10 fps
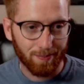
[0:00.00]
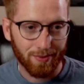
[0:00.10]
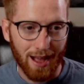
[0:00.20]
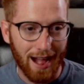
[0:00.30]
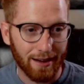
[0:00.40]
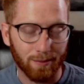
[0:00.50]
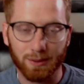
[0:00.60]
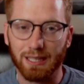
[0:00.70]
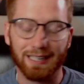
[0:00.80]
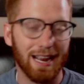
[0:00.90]

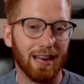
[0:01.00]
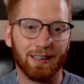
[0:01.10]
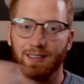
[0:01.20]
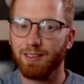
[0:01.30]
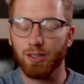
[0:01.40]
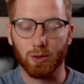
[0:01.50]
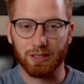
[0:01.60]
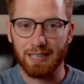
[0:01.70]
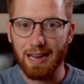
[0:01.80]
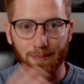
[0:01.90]
Items, again, you
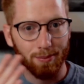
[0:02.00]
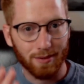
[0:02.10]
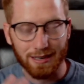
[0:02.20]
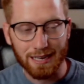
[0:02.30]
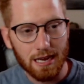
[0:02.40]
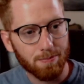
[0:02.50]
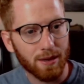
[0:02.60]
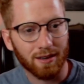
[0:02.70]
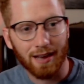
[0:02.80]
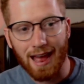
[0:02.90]
escape, you keep
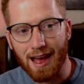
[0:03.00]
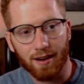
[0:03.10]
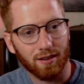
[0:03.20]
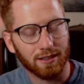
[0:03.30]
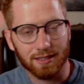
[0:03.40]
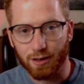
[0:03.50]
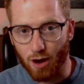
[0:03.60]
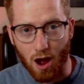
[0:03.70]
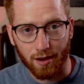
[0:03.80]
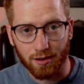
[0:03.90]
it. Add-ons, they're
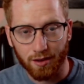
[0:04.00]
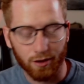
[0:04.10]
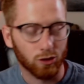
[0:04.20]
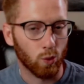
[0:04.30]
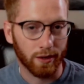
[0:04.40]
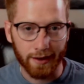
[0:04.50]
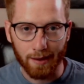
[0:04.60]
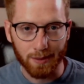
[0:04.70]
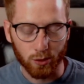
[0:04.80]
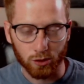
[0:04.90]
gone. They're just
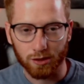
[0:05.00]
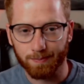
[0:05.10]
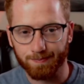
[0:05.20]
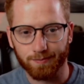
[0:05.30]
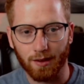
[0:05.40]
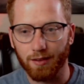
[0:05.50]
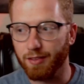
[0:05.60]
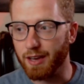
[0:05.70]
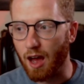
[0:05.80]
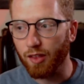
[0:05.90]
one-time use.
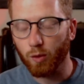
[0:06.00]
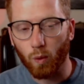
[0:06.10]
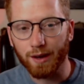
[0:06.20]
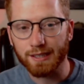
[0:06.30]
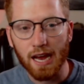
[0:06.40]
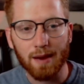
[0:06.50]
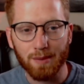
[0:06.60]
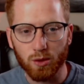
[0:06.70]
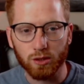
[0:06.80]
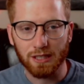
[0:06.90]
The other one-time
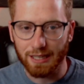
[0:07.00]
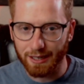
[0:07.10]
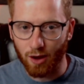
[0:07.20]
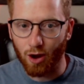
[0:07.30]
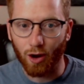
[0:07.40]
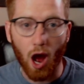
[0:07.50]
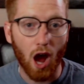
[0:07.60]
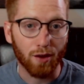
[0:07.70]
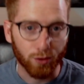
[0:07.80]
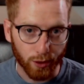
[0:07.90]
use thing are
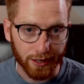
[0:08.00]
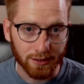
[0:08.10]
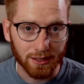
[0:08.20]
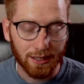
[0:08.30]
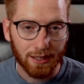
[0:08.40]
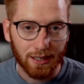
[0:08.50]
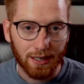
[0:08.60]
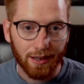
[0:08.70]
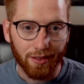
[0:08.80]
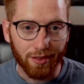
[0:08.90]
offerings.
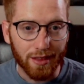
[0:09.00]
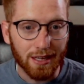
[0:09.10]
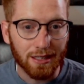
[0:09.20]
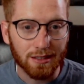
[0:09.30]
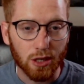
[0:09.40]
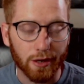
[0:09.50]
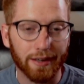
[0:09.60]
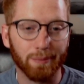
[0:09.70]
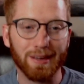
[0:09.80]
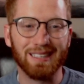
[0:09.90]
These are going
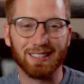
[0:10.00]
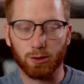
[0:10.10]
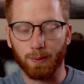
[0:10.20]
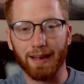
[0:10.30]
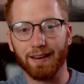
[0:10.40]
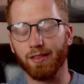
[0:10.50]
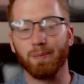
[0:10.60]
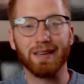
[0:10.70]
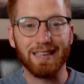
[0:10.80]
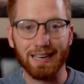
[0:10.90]
to be displayed at the
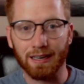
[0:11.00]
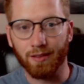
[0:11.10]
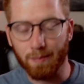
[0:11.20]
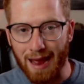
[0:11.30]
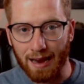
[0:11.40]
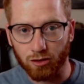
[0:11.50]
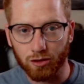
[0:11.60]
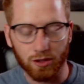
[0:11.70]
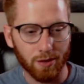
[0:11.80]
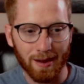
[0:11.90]
beginning of the match.
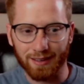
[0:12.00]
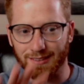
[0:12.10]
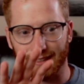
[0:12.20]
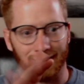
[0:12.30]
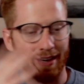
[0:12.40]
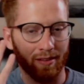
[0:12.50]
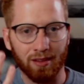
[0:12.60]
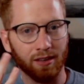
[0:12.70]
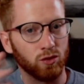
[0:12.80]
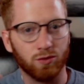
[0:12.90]
So you might have seen like
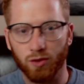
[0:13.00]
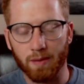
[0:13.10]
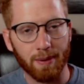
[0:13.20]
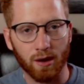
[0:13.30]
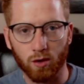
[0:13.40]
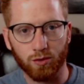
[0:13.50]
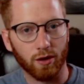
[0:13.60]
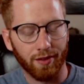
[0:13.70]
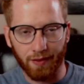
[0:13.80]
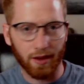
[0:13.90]
things flipping over
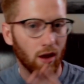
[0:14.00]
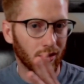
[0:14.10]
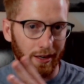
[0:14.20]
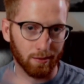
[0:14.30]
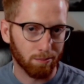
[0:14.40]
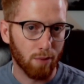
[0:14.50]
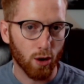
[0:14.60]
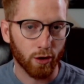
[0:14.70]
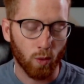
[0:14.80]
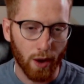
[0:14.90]
and then they all like
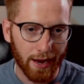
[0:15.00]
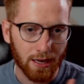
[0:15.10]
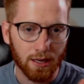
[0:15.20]
burn away.